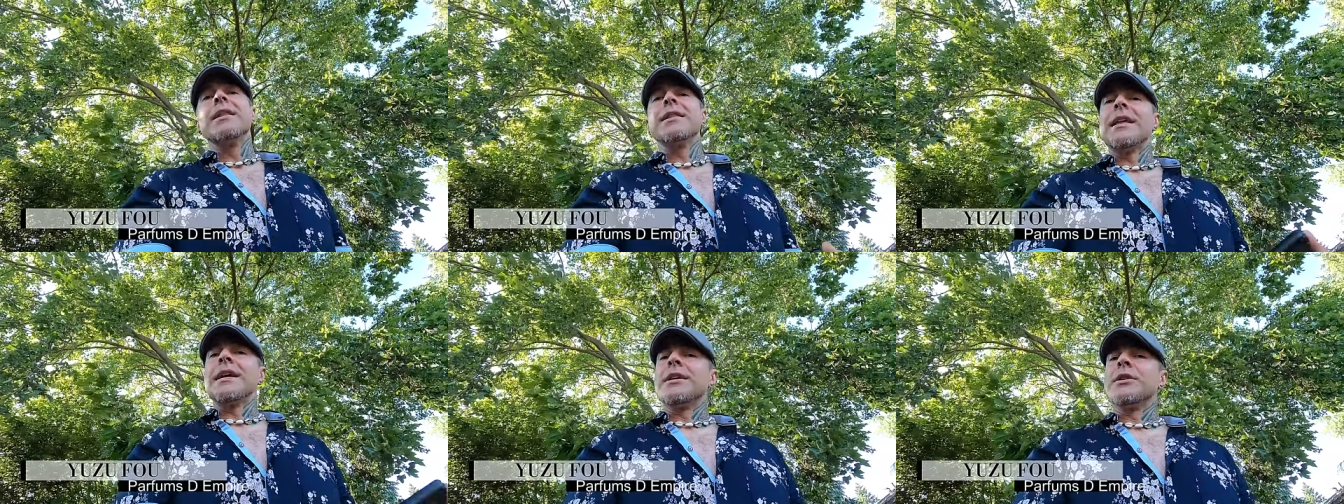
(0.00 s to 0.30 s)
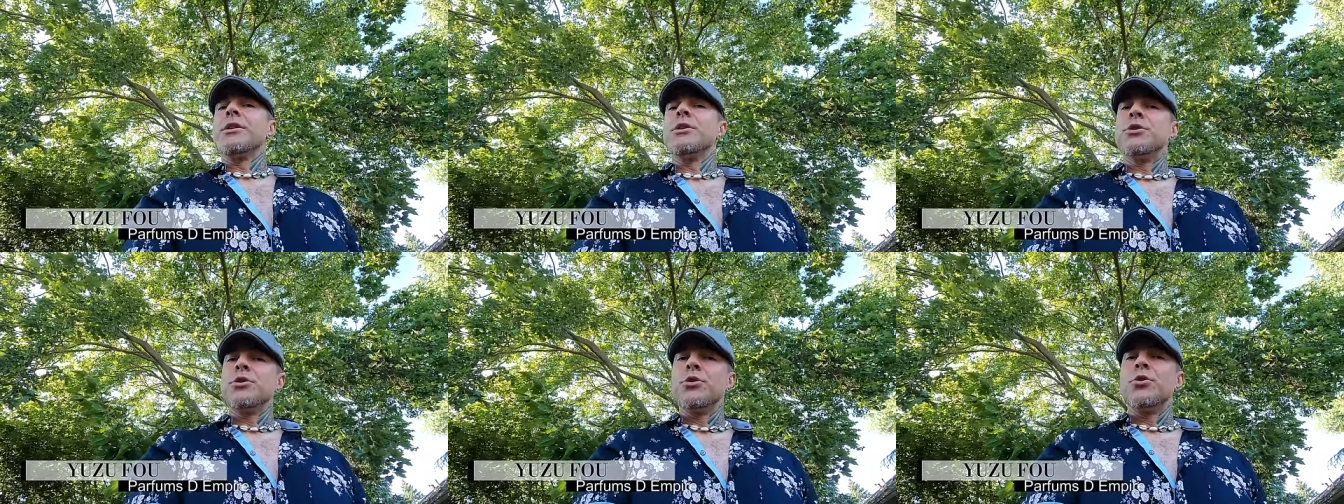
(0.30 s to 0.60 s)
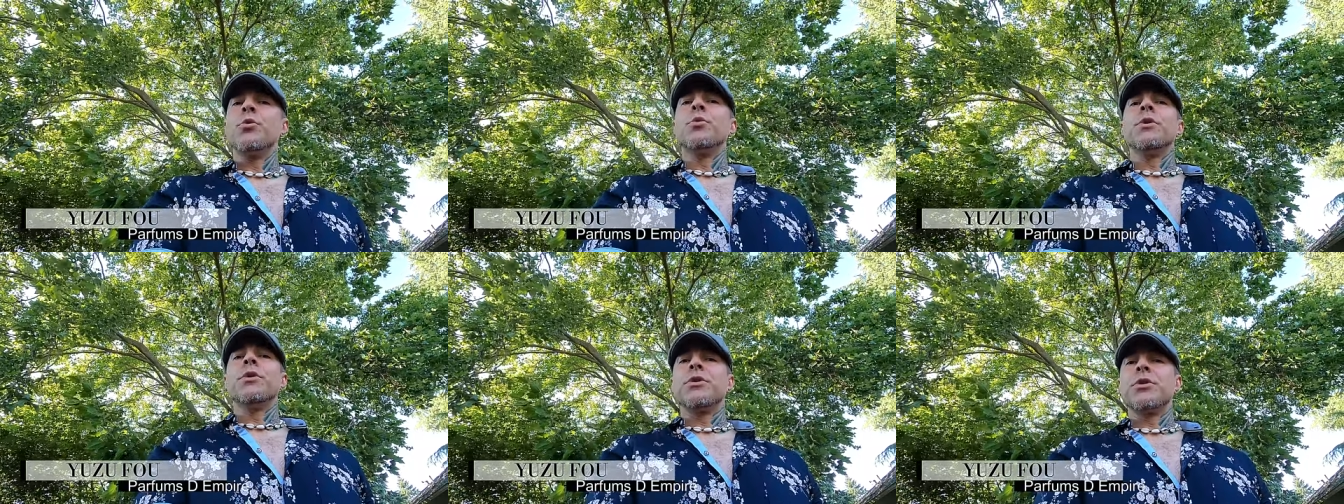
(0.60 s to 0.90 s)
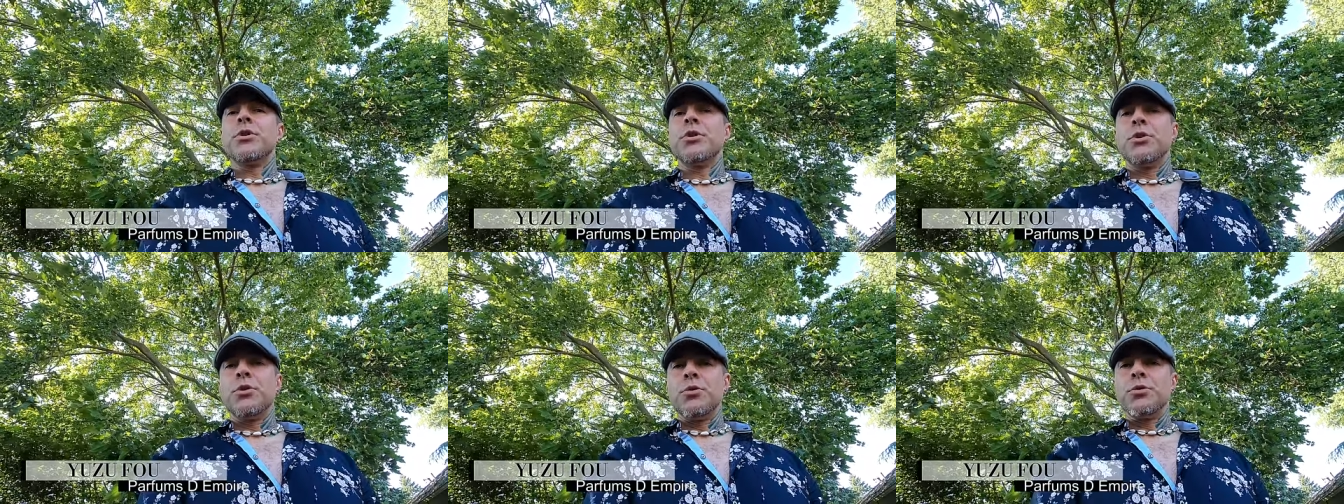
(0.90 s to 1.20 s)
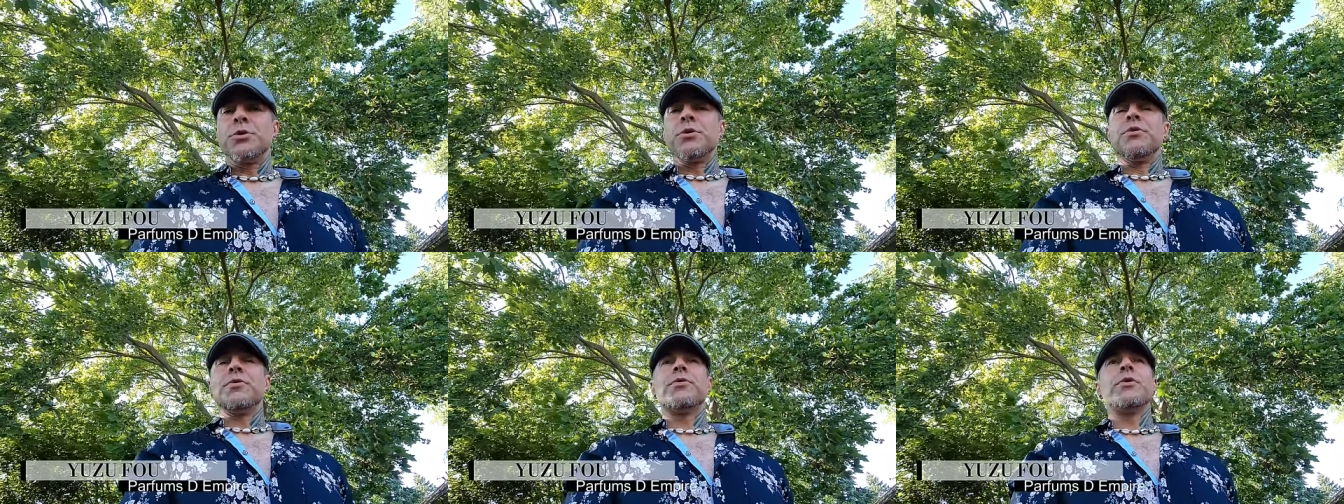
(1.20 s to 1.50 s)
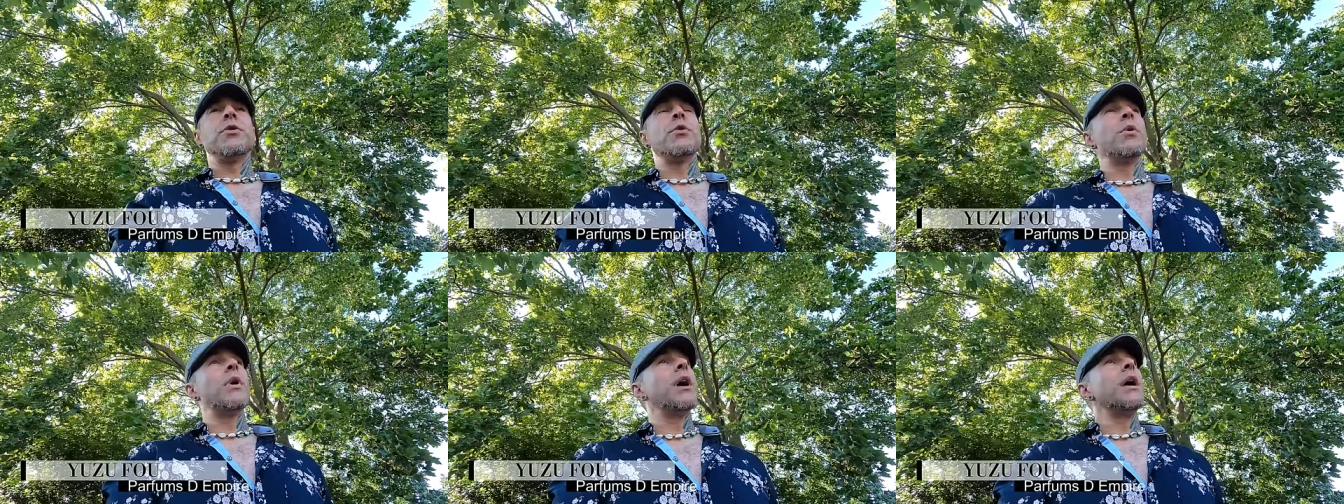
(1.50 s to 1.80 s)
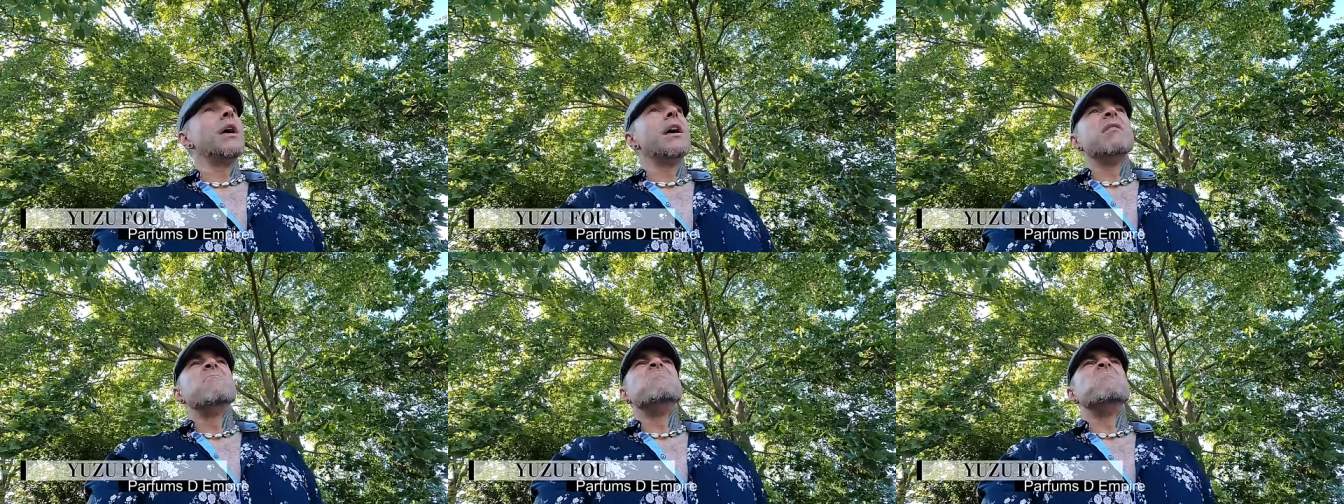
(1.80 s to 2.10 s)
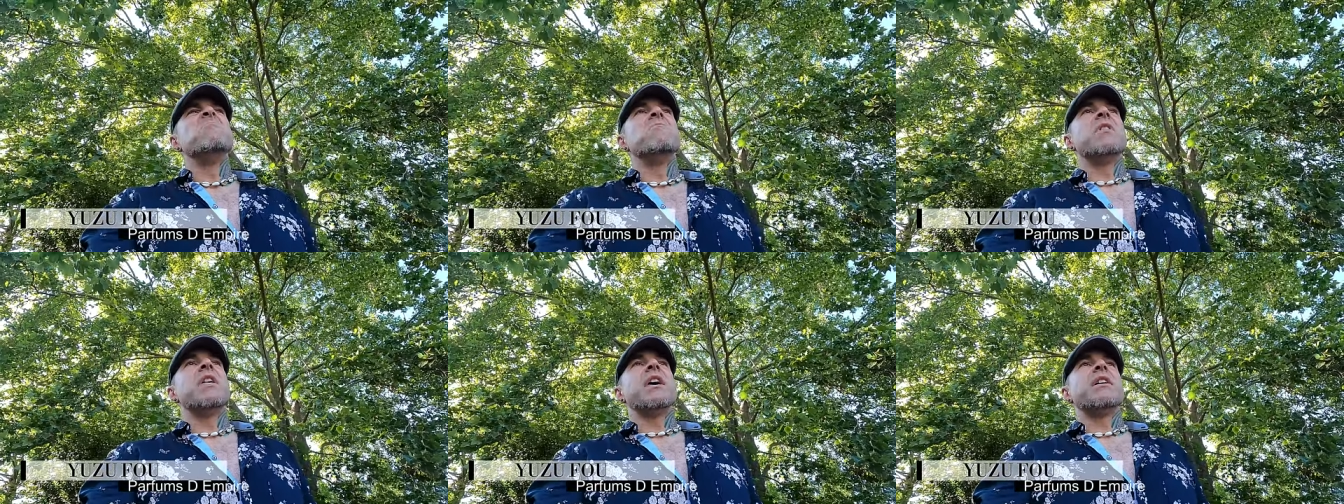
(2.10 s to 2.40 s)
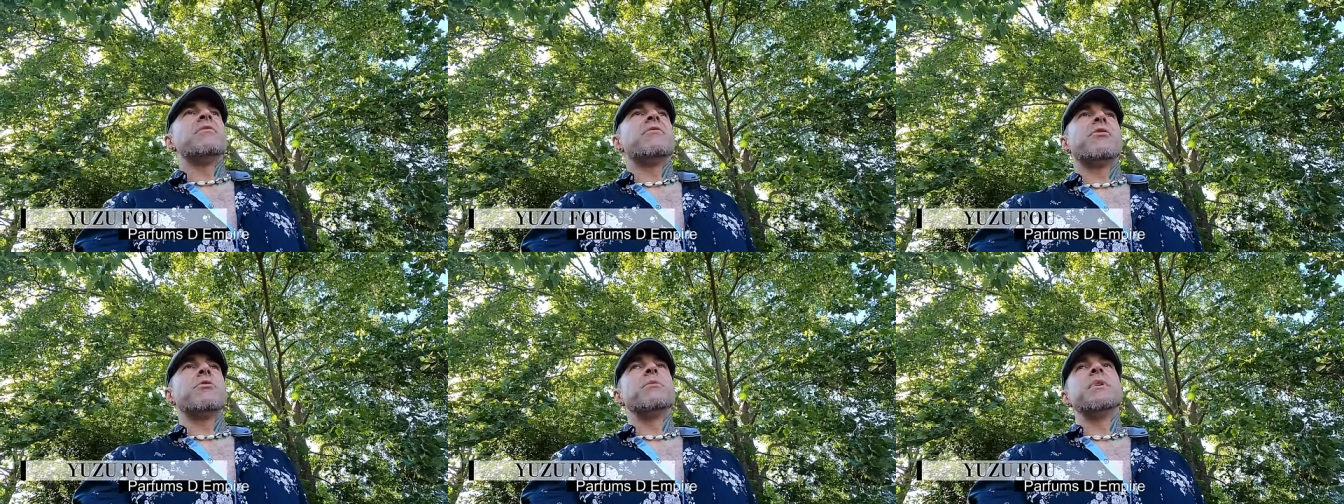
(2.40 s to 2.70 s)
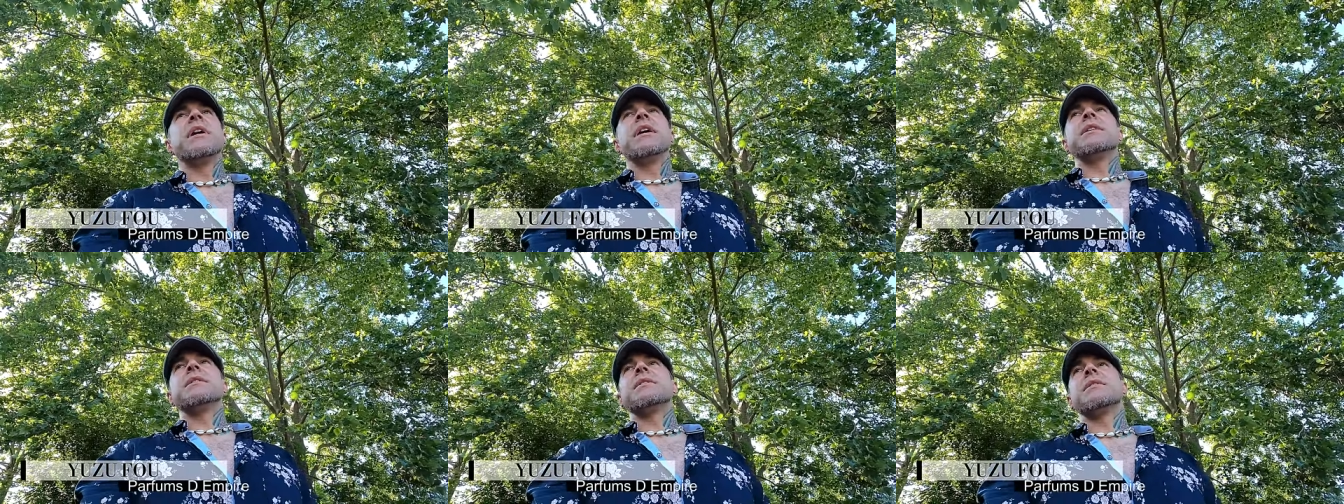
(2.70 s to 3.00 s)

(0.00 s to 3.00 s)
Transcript: like they do with Yuzu Fou, then for me